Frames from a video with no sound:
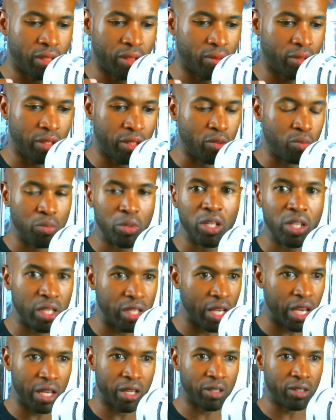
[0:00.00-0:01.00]

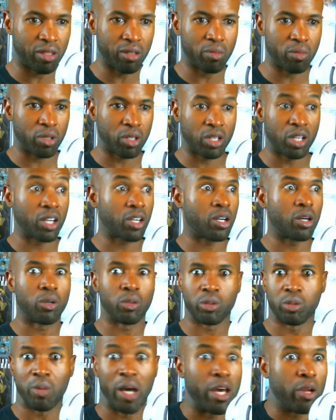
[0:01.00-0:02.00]
Humiliated them, cuckolded
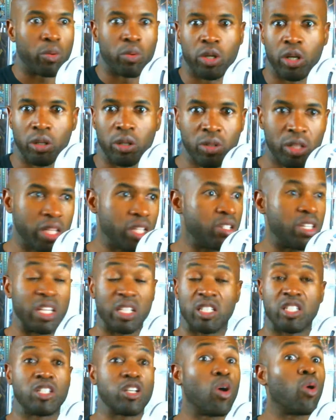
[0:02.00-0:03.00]
them. I don't know. He
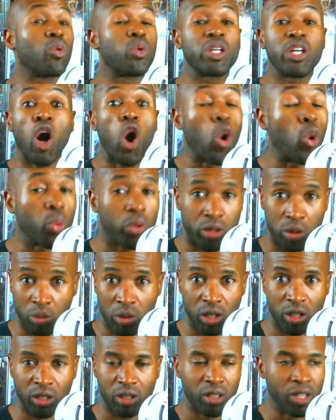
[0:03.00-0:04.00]
just totally owned them
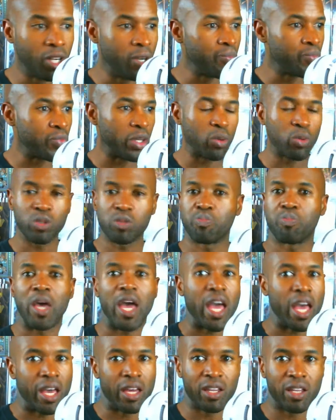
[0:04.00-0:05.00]
all. It was
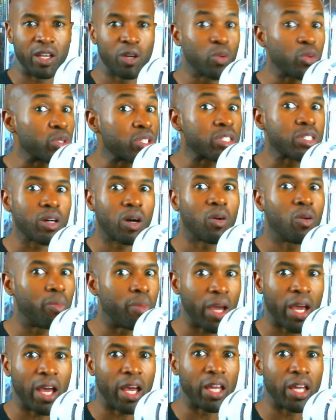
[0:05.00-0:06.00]
bad. It was so
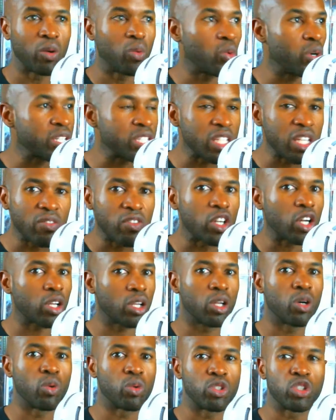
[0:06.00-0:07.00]
bad. It wasn't even
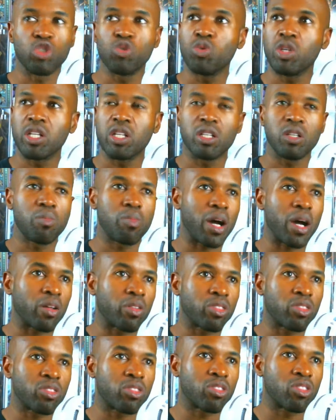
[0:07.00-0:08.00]
close. You needed about
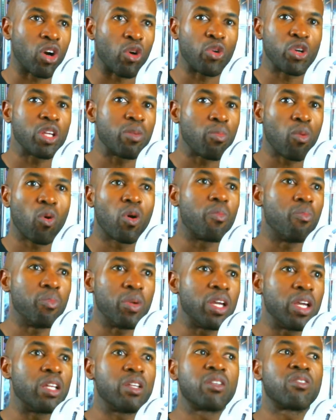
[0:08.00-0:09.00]
30 more
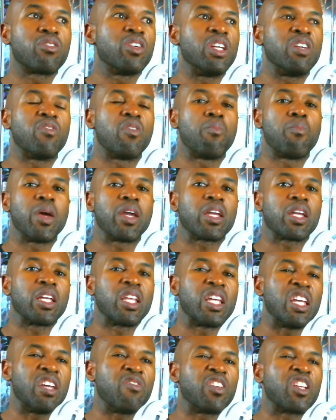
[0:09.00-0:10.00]
men to even make it
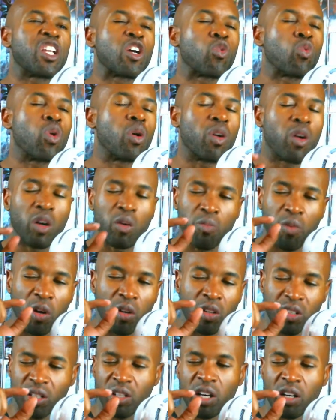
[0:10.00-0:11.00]
even
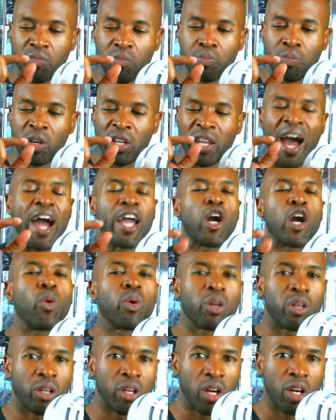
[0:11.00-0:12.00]
an
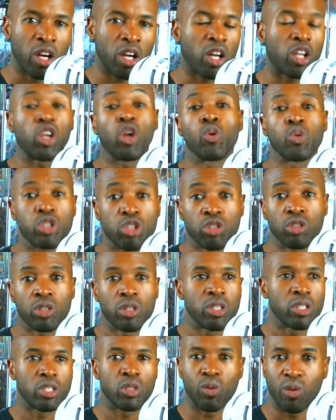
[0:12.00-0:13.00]
iota closer
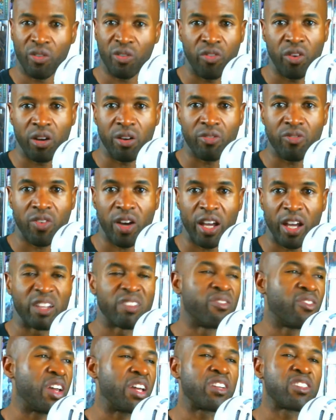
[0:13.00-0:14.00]
to a fair fight, and
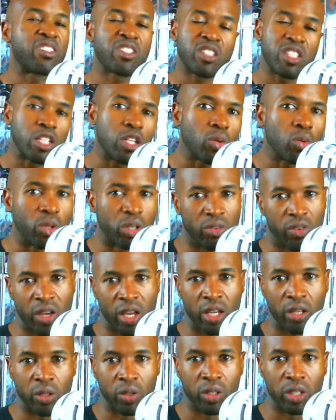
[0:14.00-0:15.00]
Vader still would have
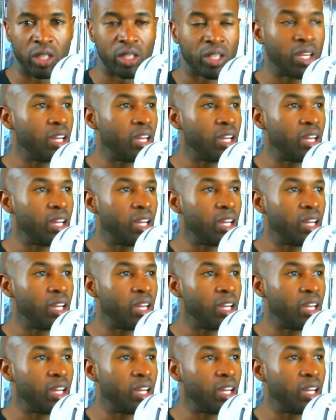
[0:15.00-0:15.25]
handled it.